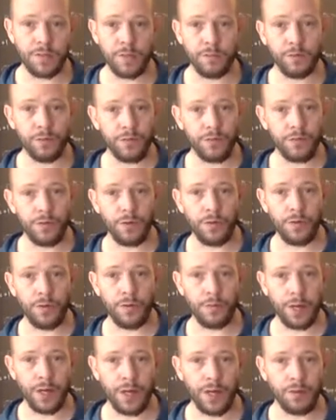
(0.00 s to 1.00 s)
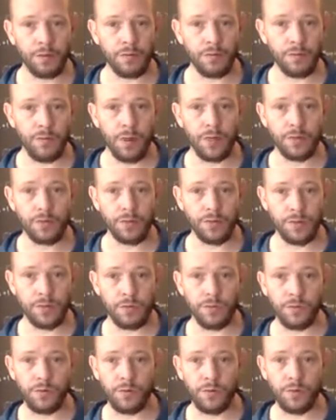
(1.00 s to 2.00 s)
I both throw them and I use
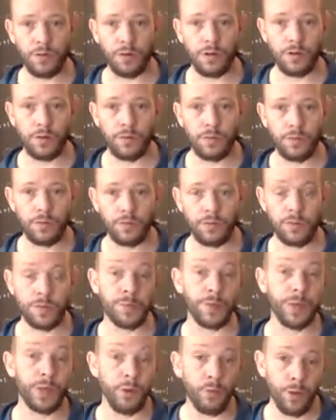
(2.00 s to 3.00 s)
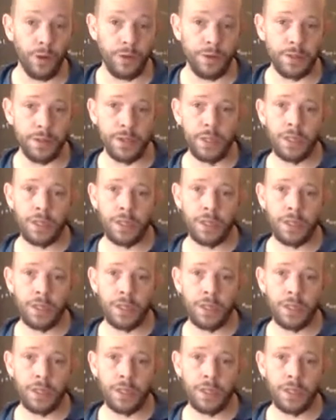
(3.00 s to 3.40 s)
them for splitting wood,